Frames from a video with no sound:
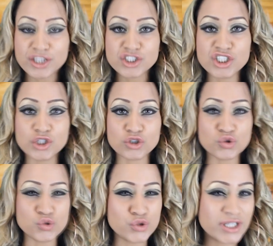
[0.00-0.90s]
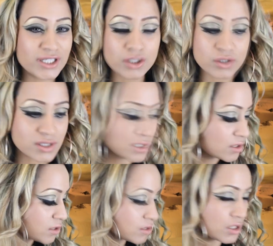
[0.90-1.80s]
she looks really glossy in
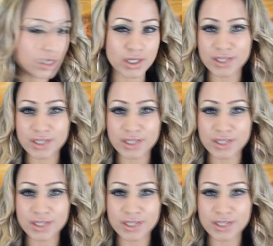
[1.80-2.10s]
this look,